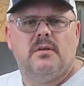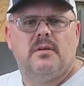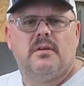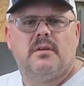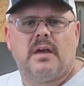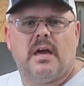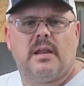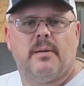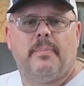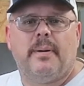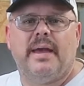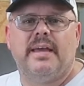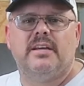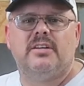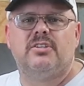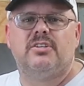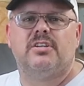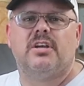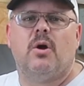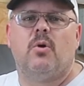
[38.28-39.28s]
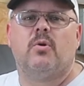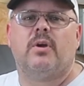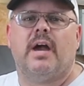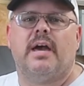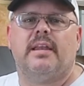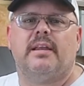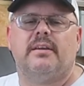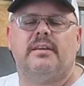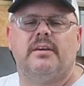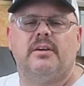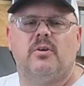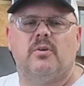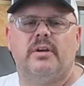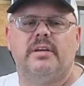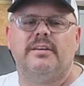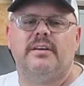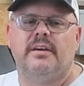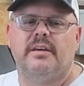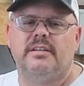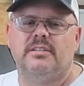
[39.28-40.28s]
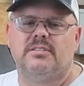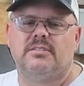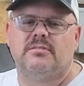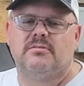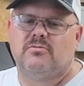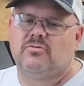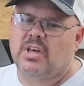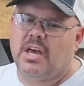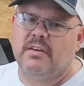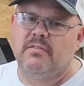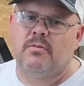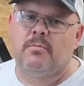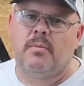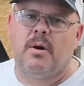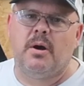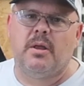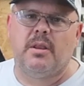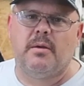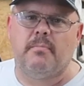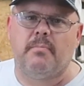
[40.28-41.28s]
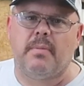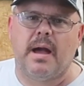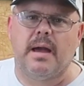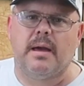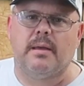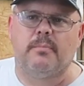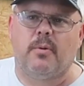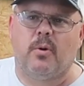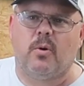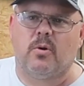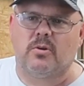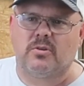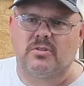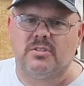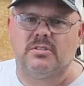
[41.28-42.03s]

Kind of pay as you go kind of deal. He's saving money and buying parts.